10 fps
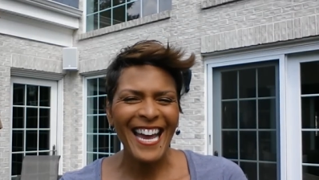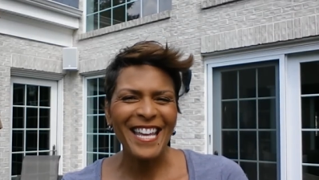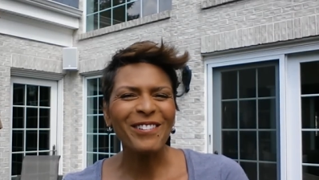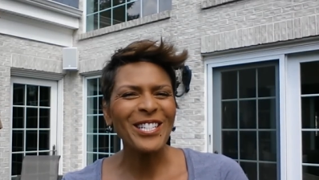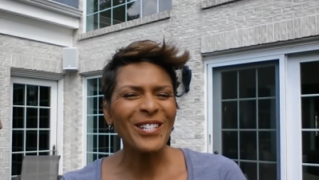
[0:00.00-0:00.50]

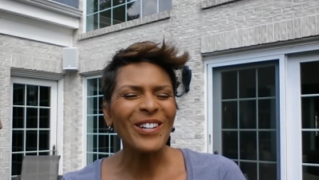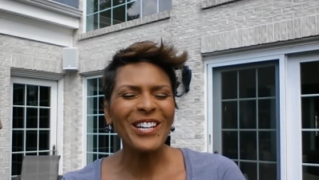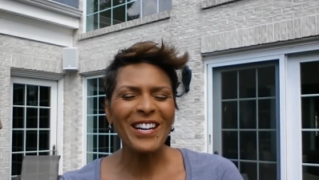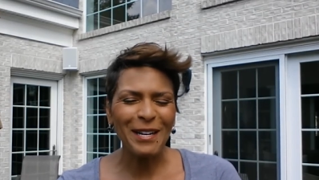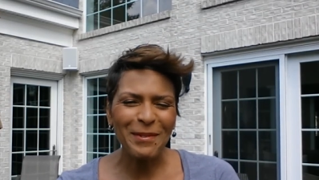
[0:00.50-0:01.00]
Hey there, what's
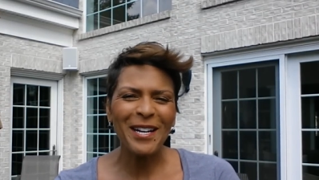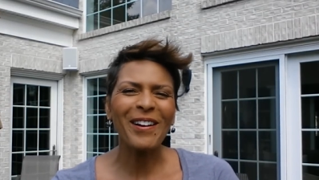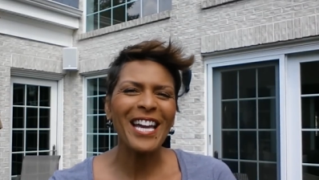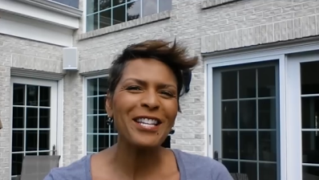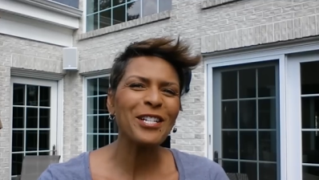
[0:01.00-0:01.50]
going on? I'm
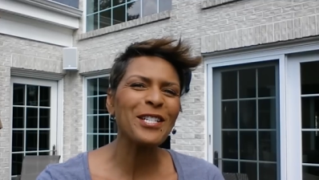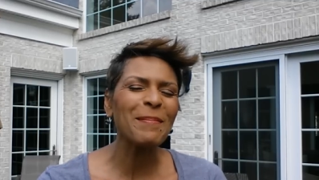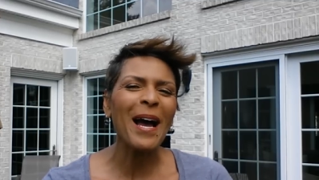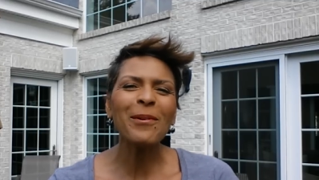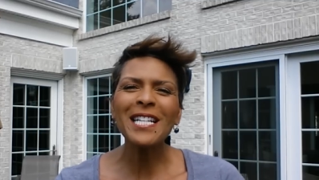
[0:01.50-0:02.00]
Darieth
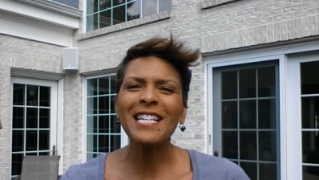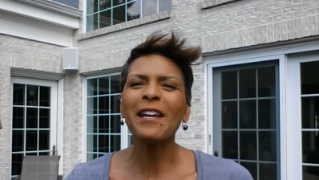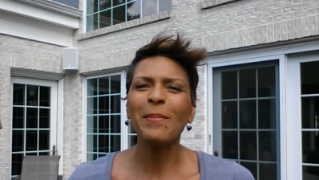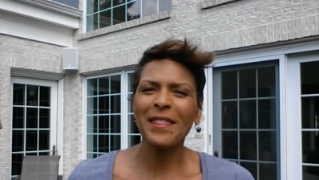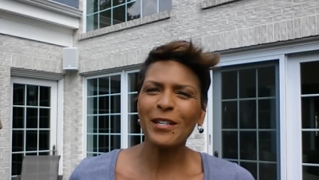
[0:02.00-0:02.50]
Chisolm. I want to
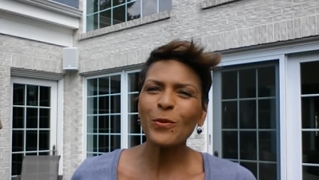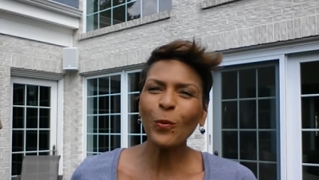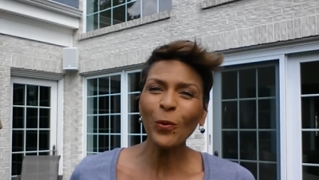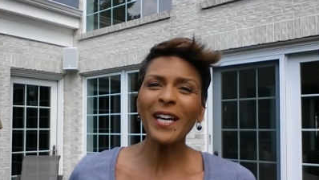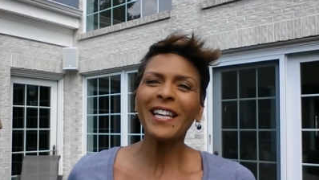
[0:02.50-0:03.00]
tell you about this
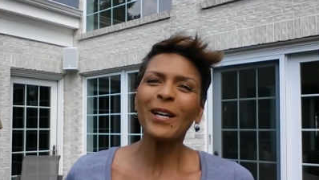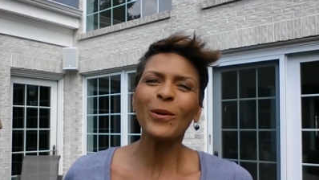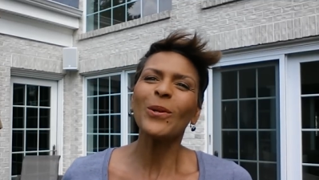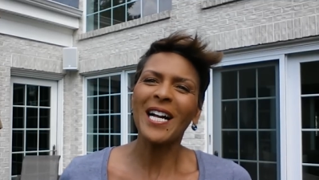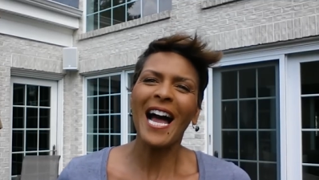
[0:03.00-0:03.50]
really
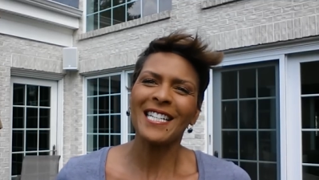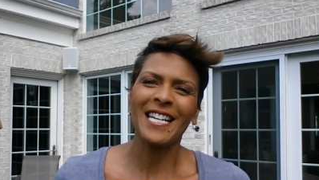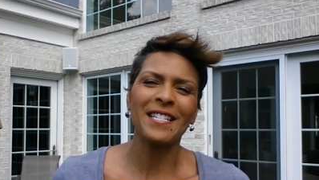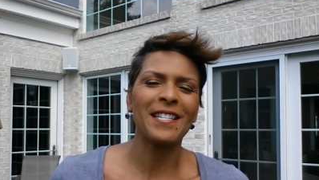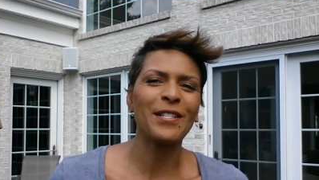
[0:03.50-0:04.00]
cool
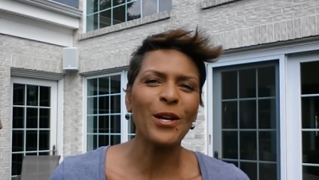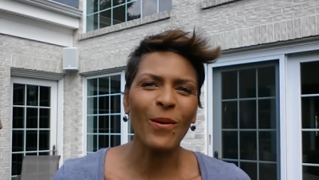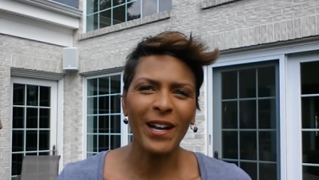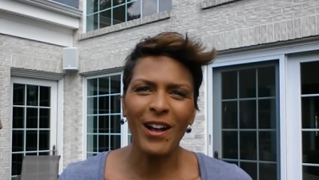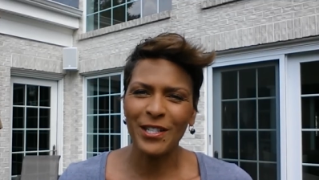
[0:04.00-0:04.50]
contest that's
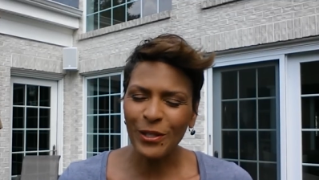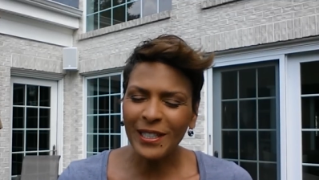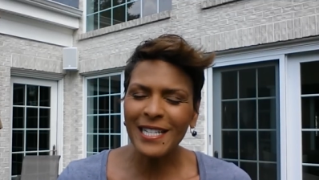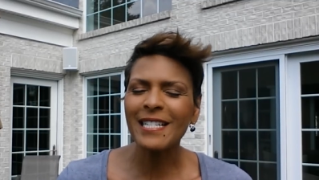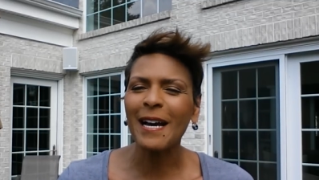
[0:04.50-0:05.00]
going on, so
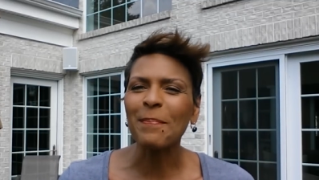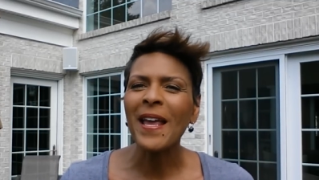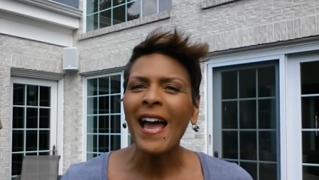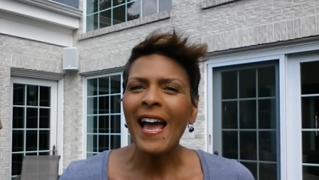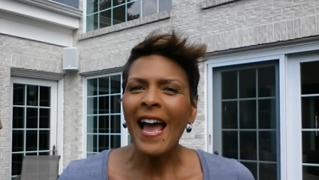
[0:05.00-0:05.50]
listen up.
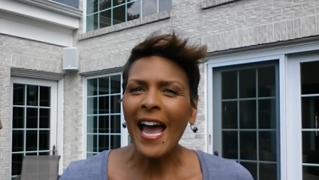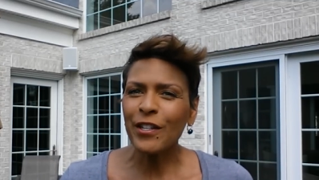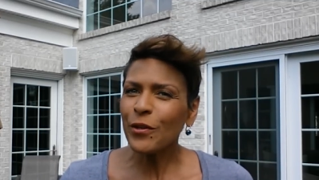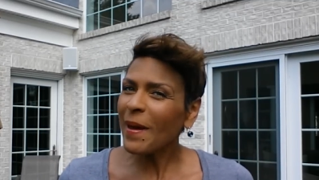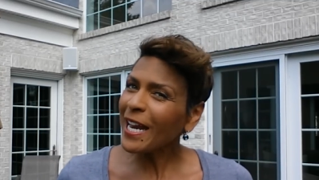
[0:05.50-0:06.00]

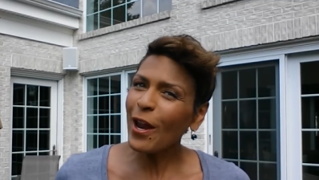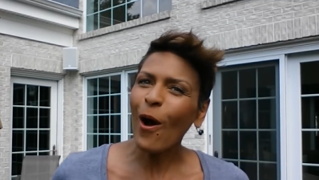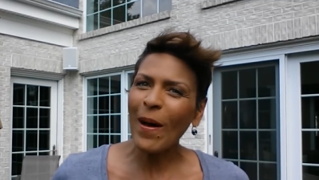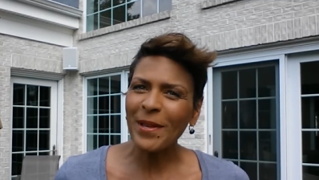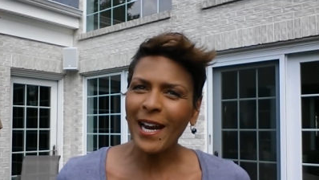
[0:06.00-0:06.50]
As you may
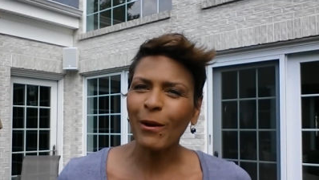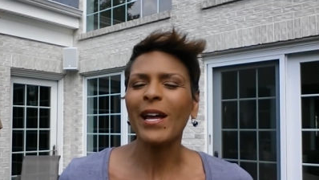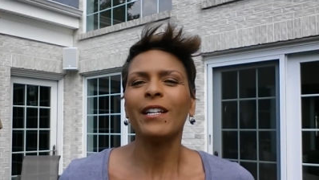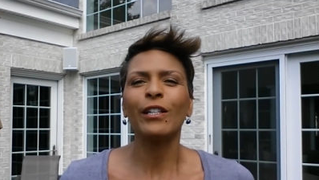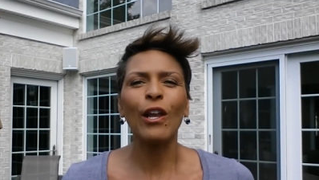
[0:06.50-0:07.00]
know, I'm getting
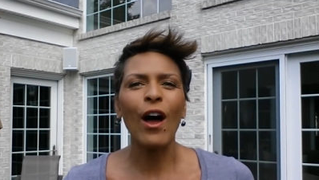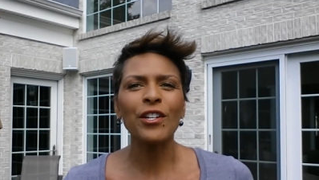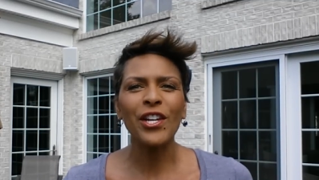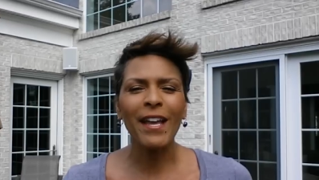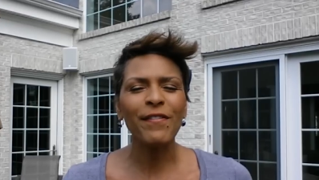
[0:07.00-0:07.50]
ready to
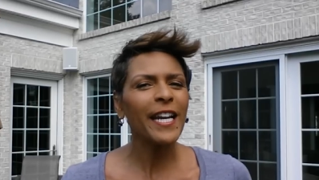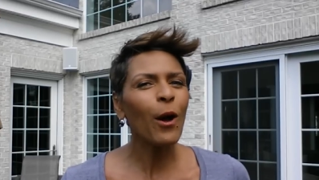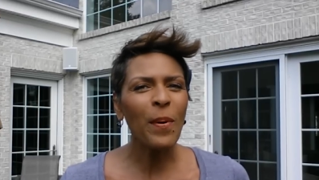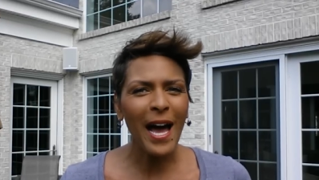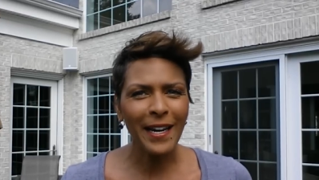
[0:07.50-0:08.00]
launch a
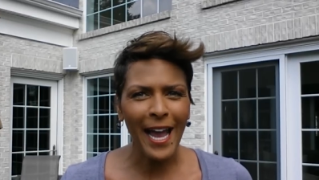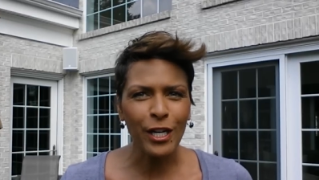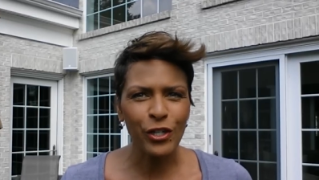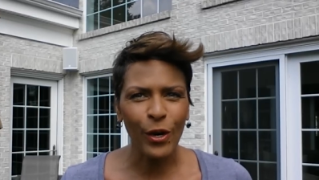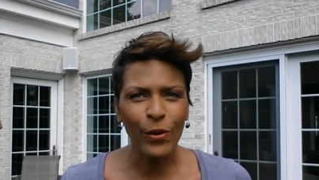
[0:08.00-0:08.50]
video
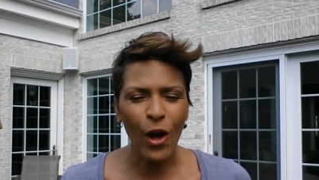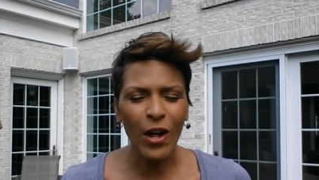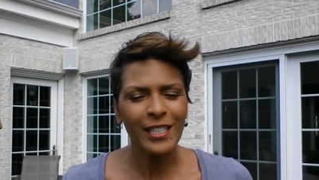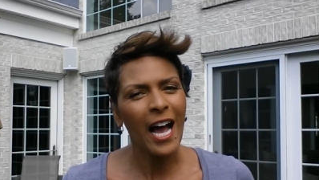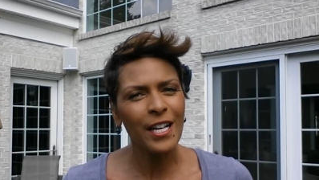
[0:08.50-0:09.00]
podcast show
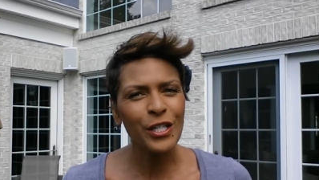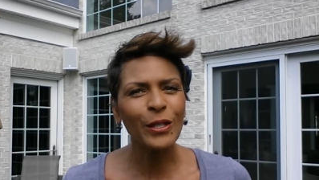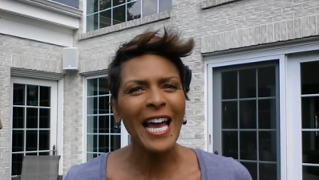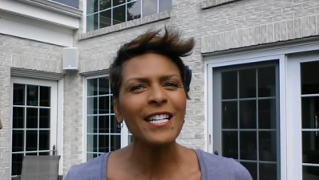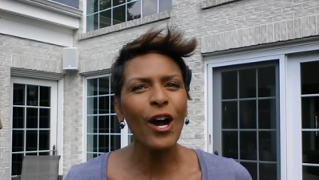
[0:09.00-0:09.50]
called
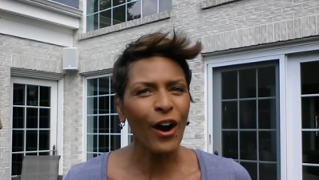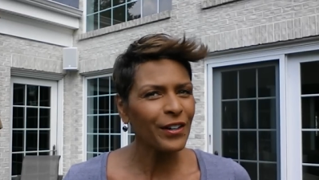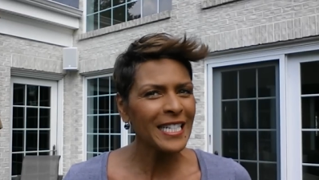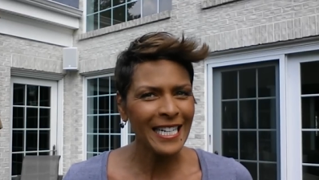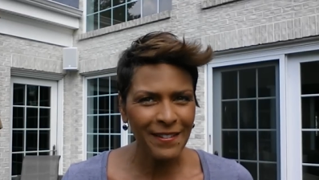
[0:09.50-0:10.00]
Hustle and
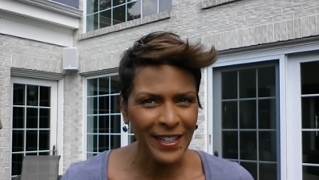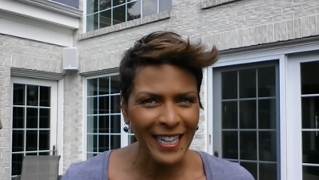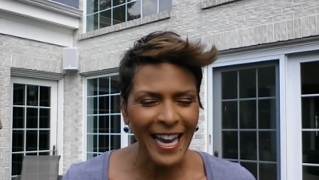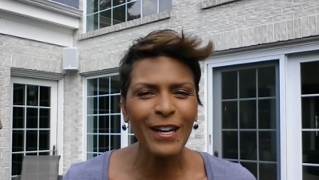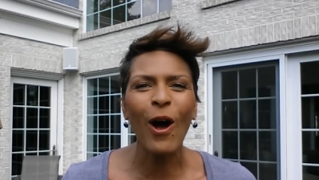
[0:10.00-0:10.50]
Heart
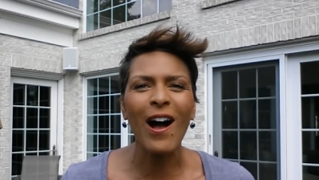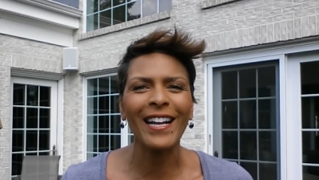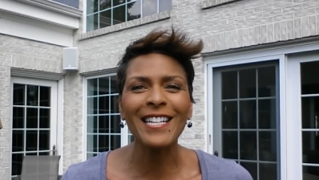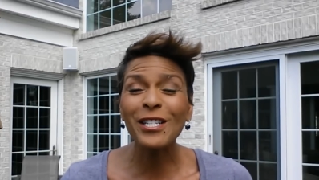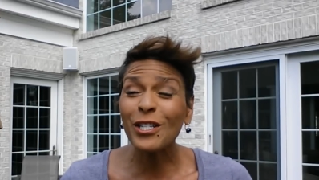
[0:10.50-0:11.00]
TV in
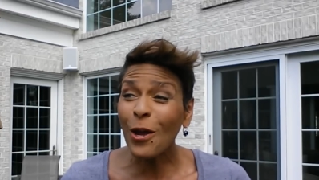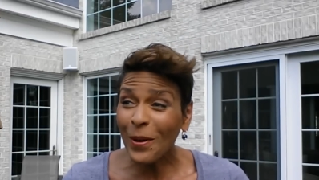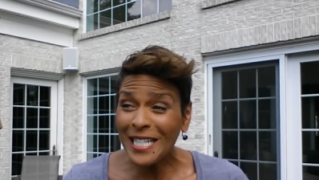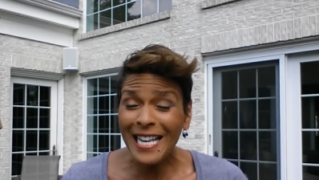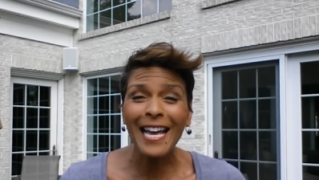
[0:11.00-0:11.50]
August.
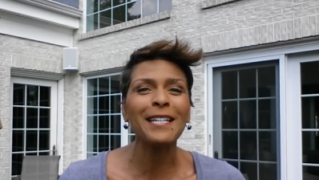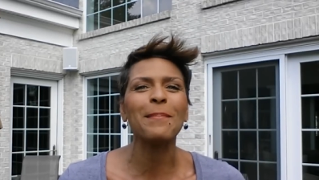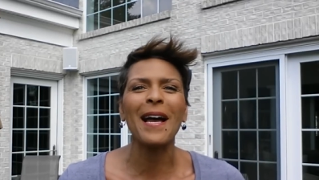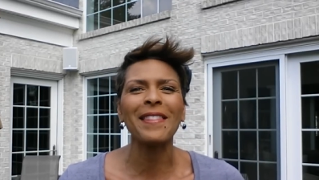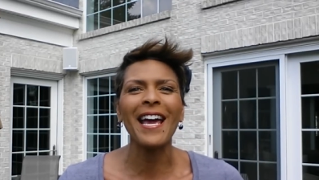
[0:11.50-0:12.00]
So
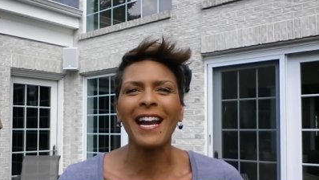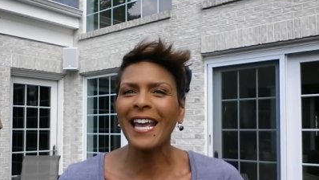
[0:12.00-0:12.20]
excited about that.